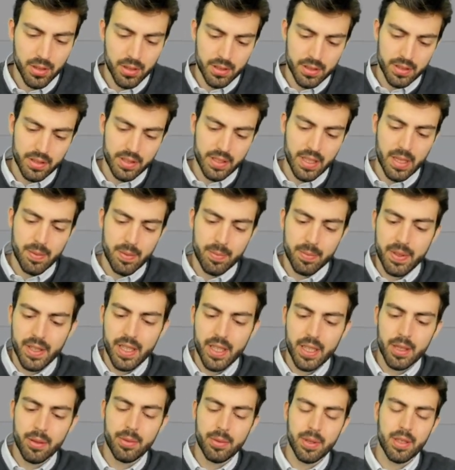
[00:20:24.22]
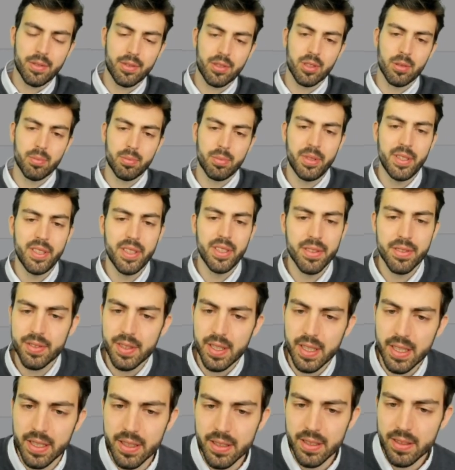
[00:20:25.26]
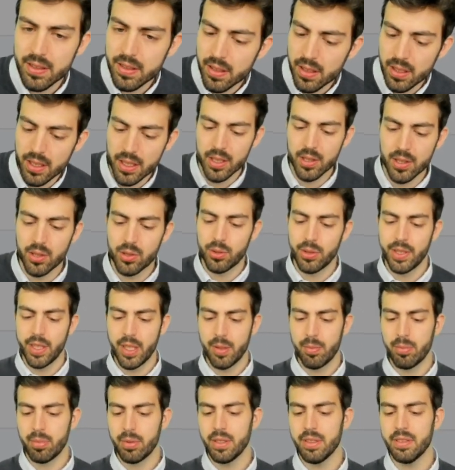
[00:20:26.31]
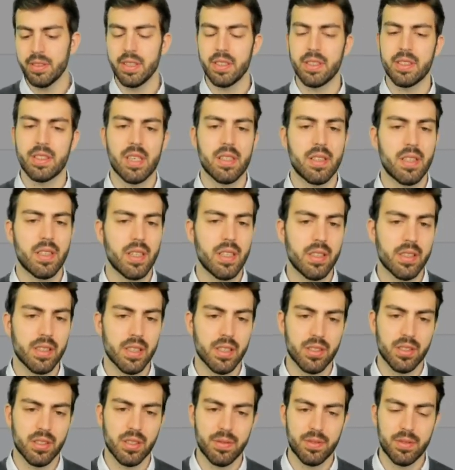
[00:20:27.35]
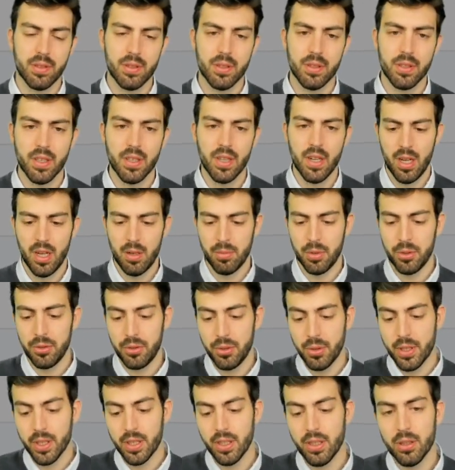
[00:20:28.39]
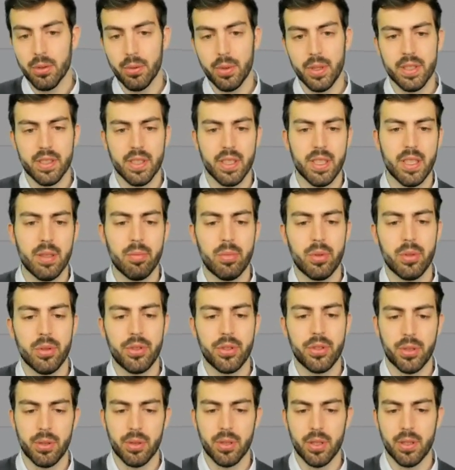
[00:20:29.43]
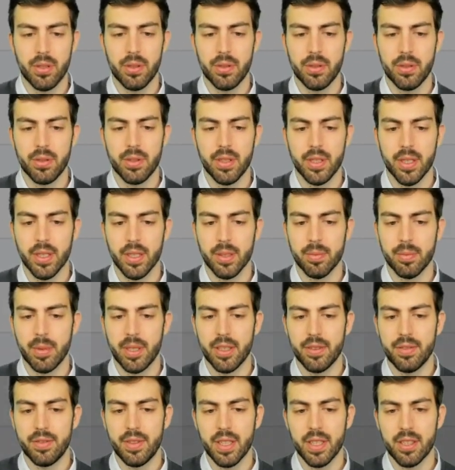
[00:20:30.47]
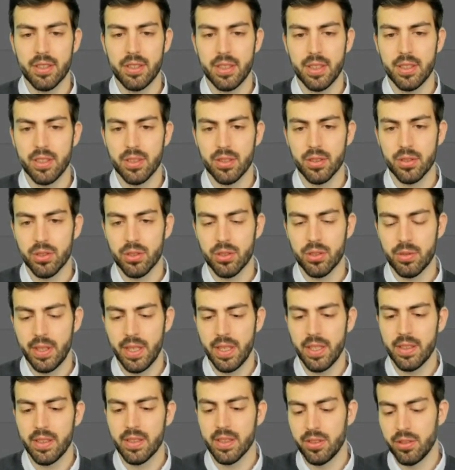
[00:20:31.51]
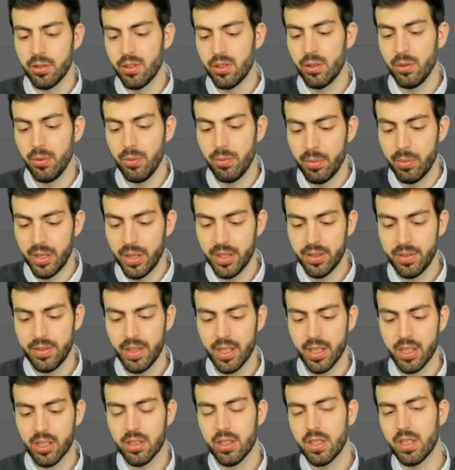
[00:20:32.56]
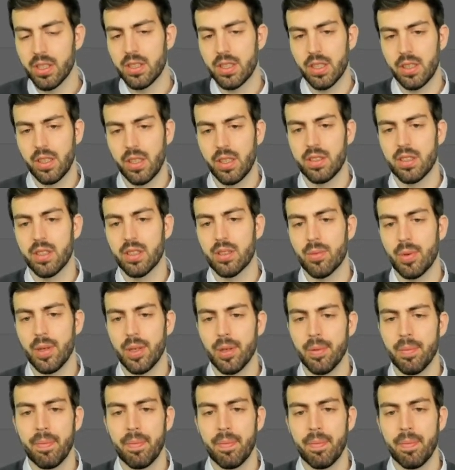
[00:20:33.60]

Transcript: Same thing, we have some predefined 3D printing settings and so forth, but you can always input your own manufacturing constraints and your own manufacturing settings as well.